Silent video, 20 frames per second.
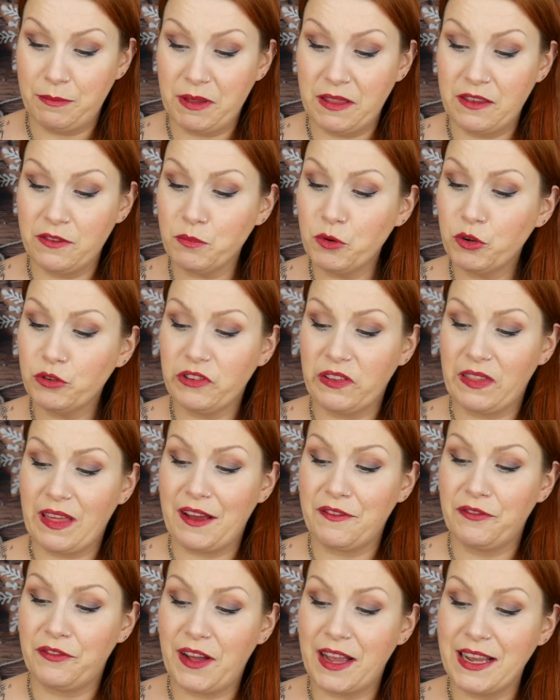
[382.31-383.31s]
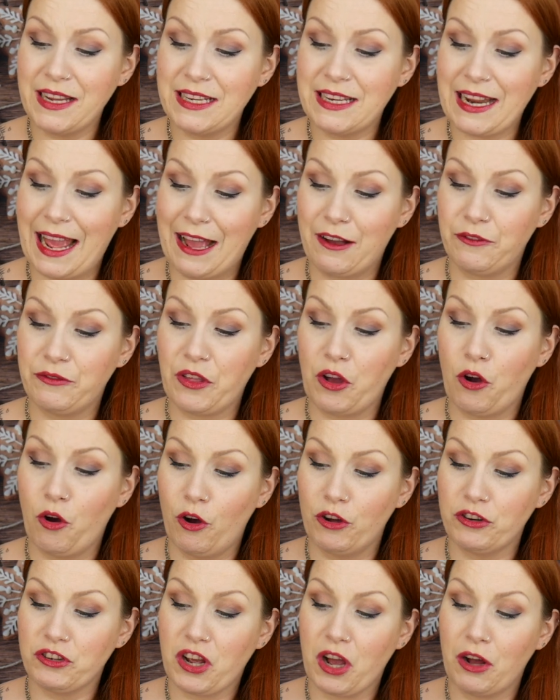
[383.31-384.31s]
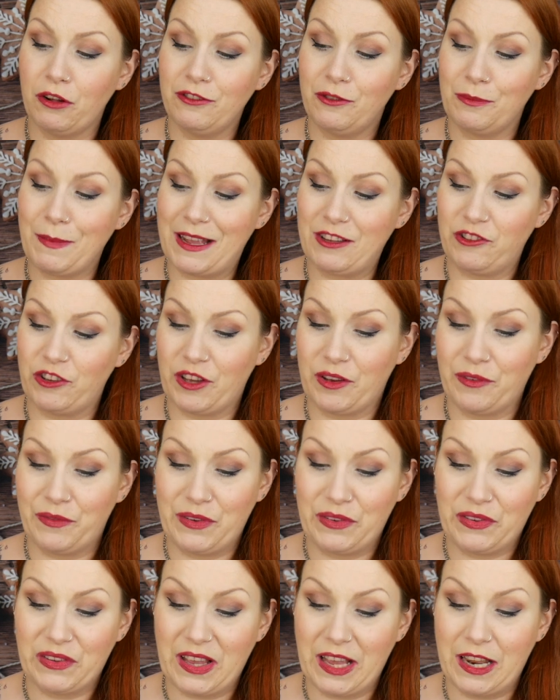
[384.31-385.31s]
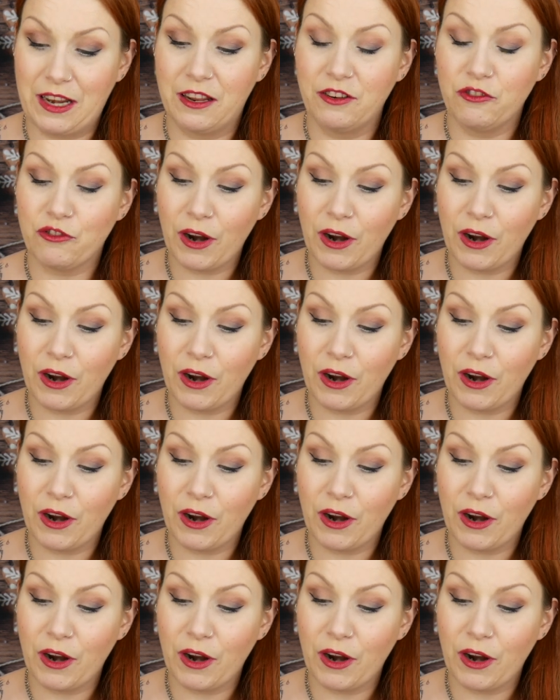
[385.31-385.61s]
But there's more to that. Find out the hot, cold magic of your skin.